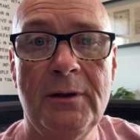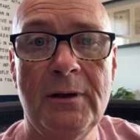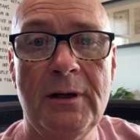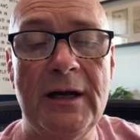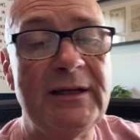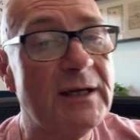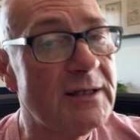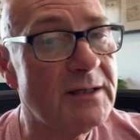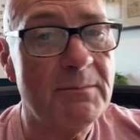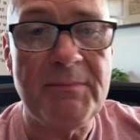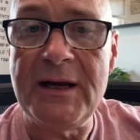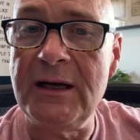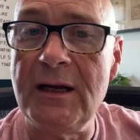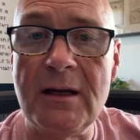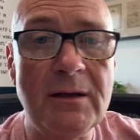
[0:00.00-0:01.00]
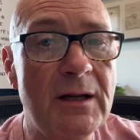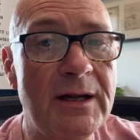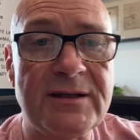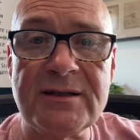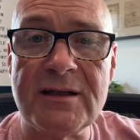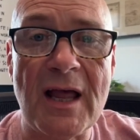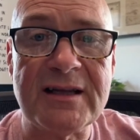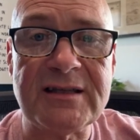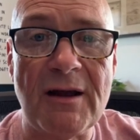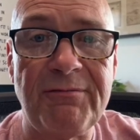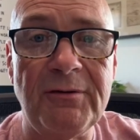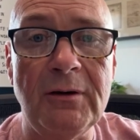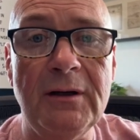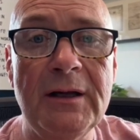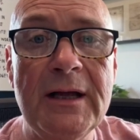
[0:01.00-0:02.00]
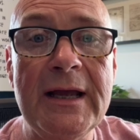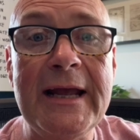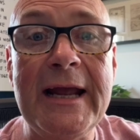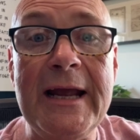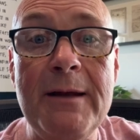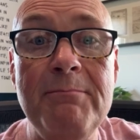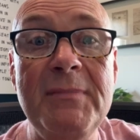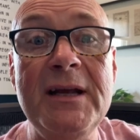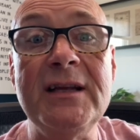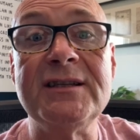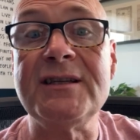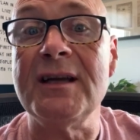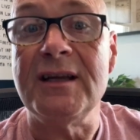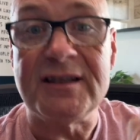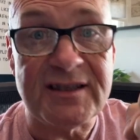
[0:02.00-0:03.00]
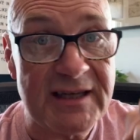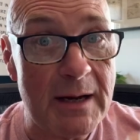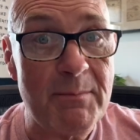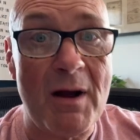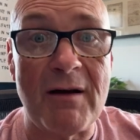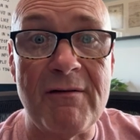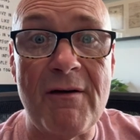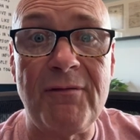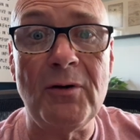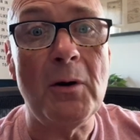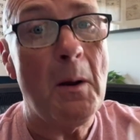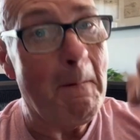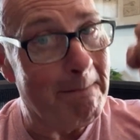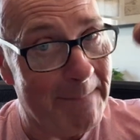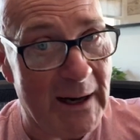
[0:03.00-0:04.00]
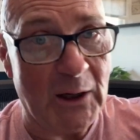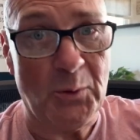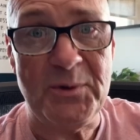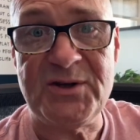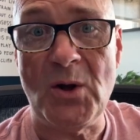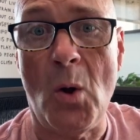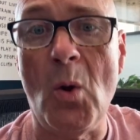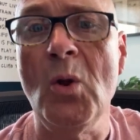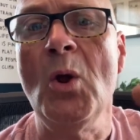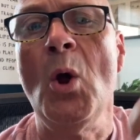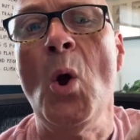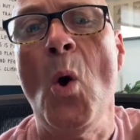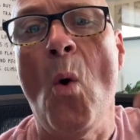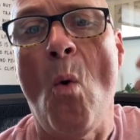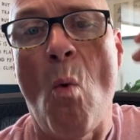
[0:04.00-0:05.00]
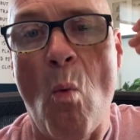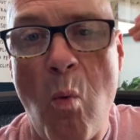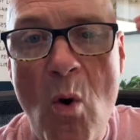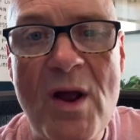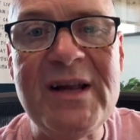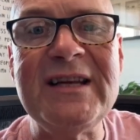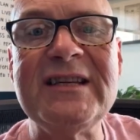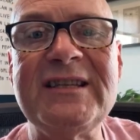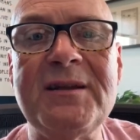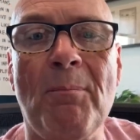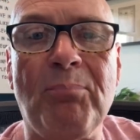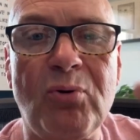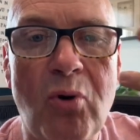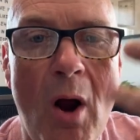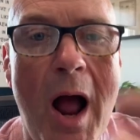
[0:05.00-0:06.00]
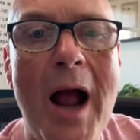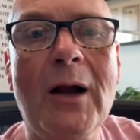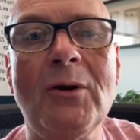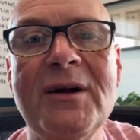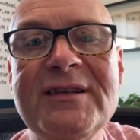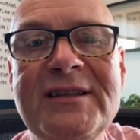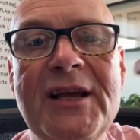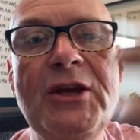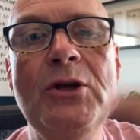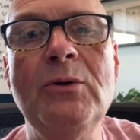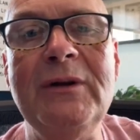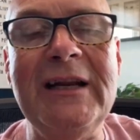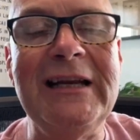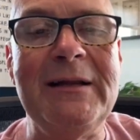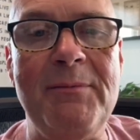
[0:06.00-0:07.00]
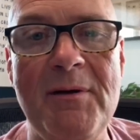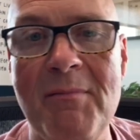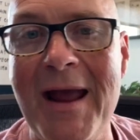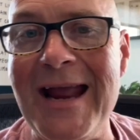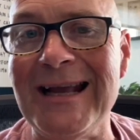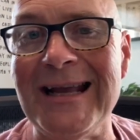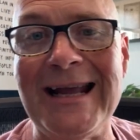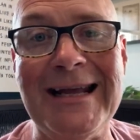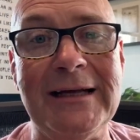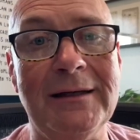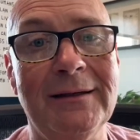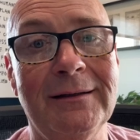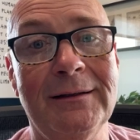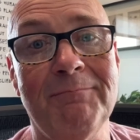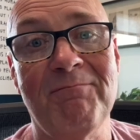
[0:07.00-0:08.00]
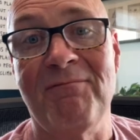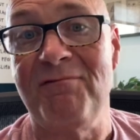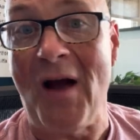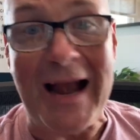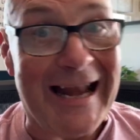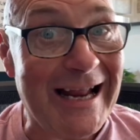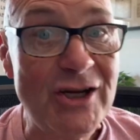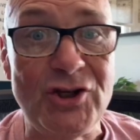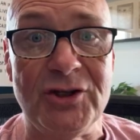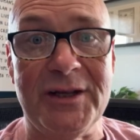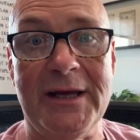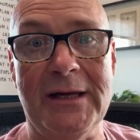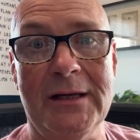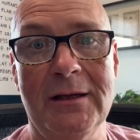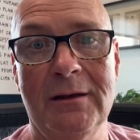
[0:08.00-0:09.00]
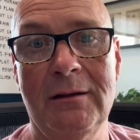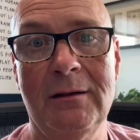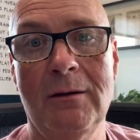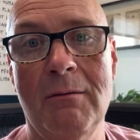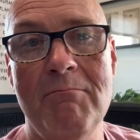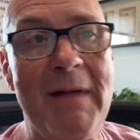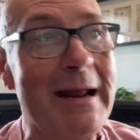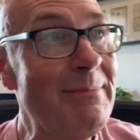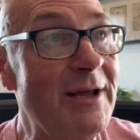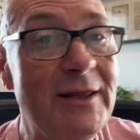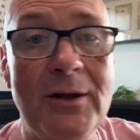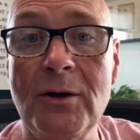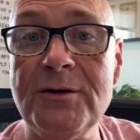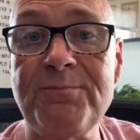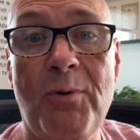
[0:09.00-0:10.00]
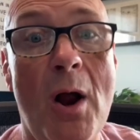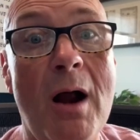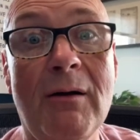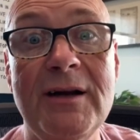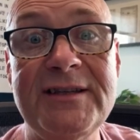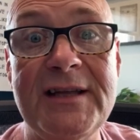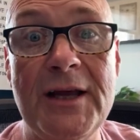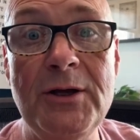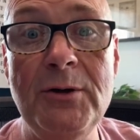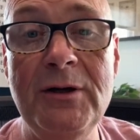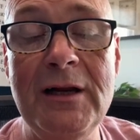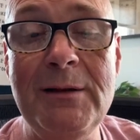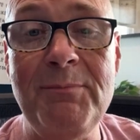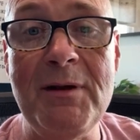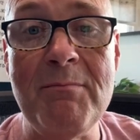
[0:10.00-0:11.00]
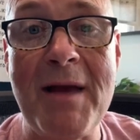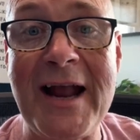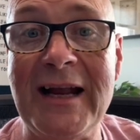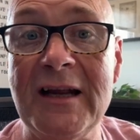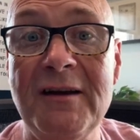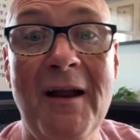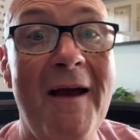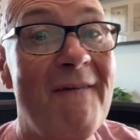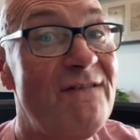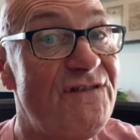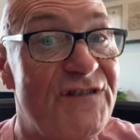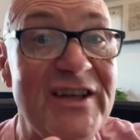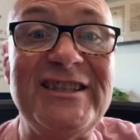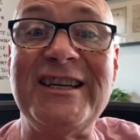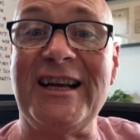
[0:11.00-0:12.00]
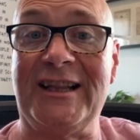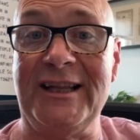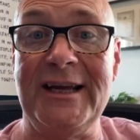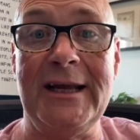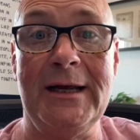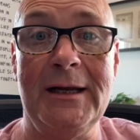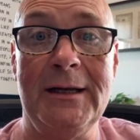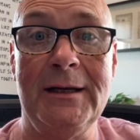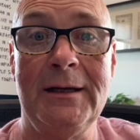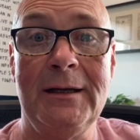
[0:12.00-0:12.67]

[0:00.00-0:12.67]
It doesn't mean it's less effort. It means same amount of effort, bigger result. What is the progress that you need to be making financially? Maybe there's progress that you need to be making physically.